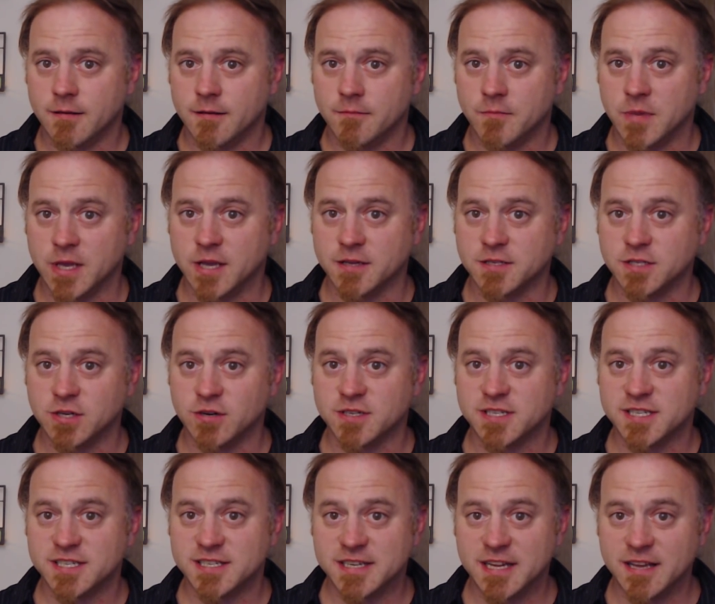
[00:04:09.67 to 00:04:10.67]
Because you're
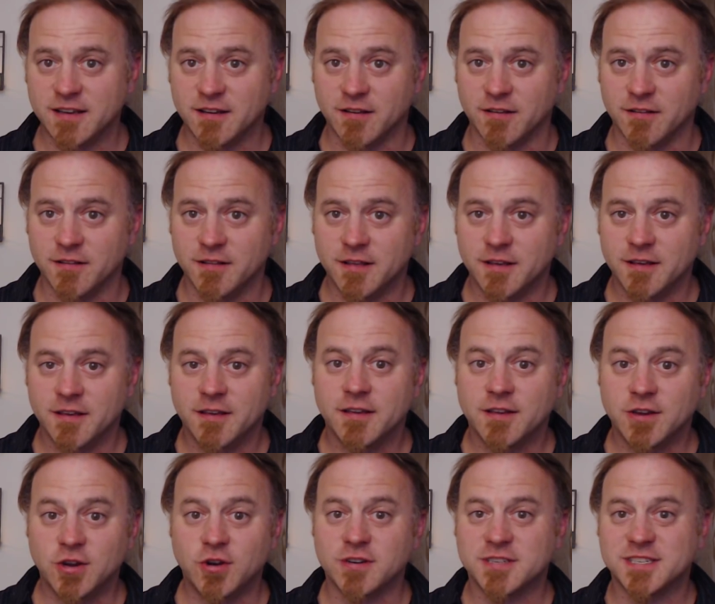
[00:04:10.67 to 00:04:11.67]
still
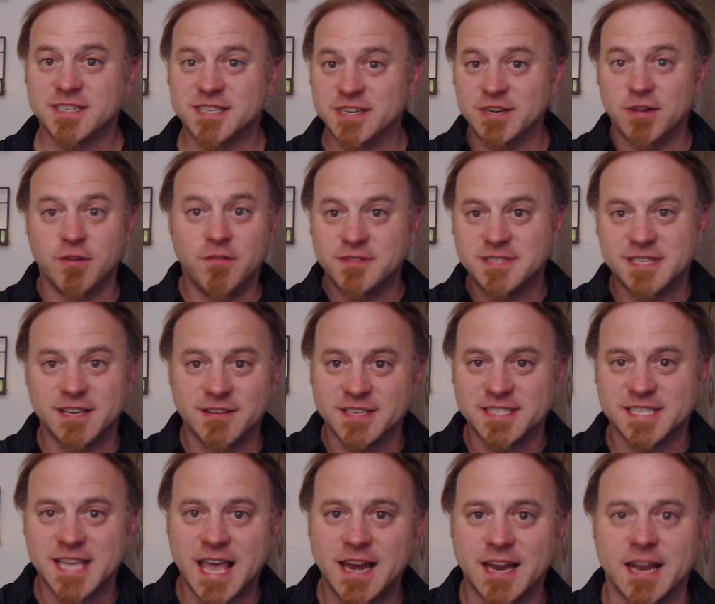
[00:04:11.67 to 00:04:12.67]
you're you've still
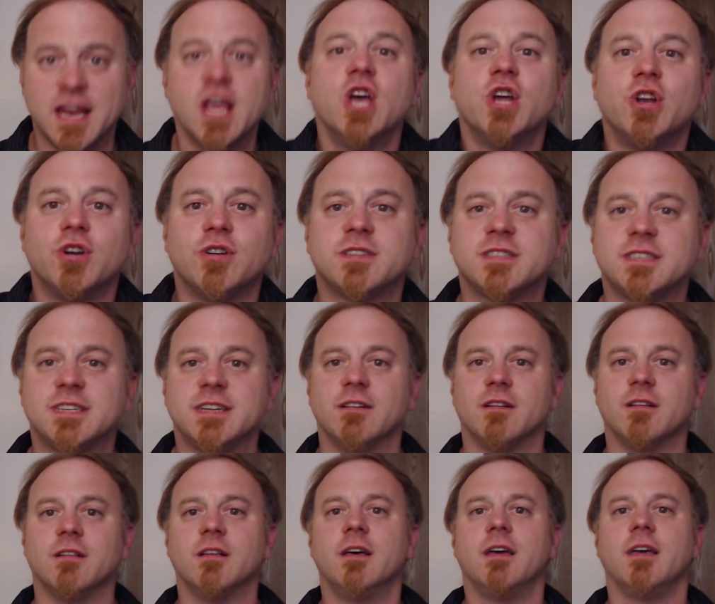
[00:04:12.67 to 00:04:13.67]
ascended. You're
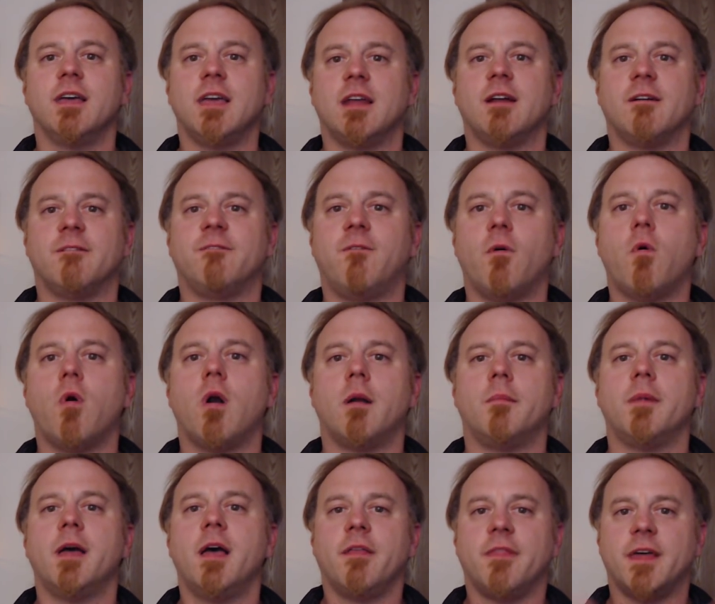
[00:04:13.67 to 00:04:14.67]
still in a
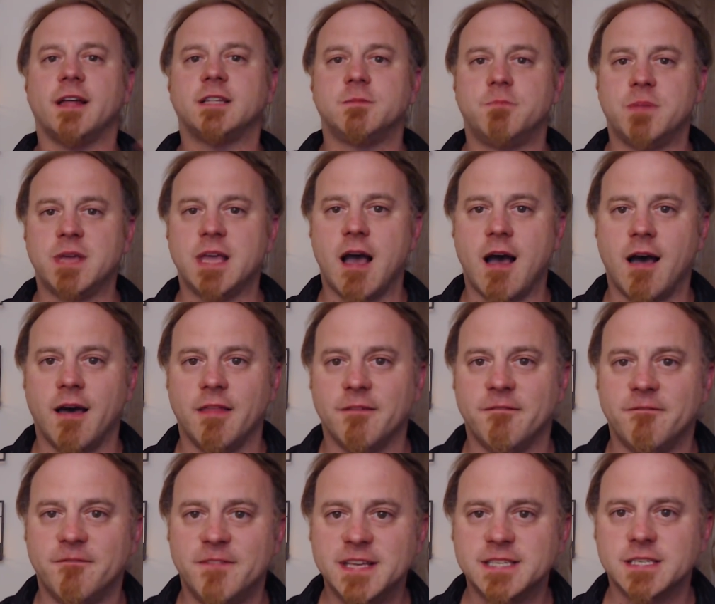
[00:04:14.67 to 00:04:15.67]
form that's beyond the
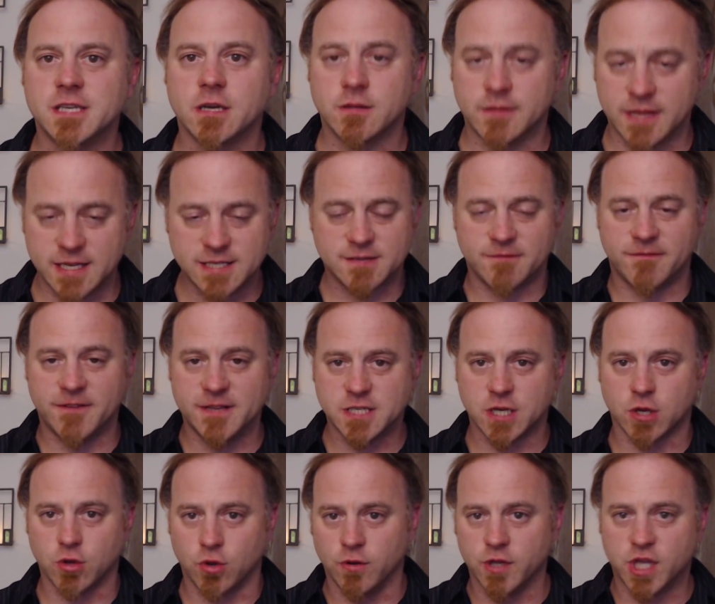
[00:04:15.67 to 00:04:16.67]
physic this
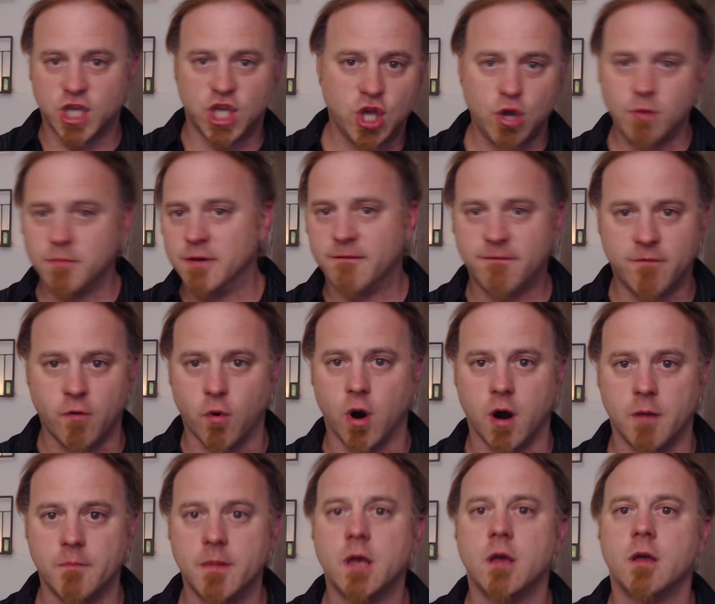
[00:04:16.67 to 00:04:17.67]
physical human
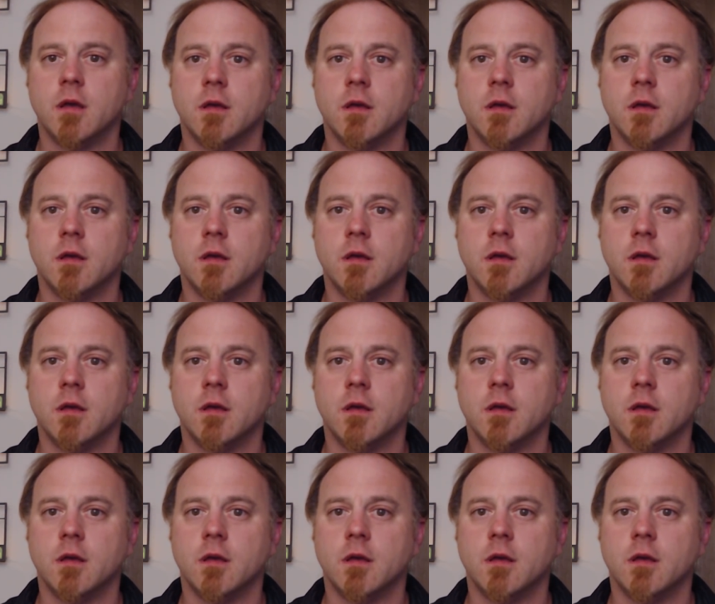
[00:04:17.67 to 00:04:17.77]
form.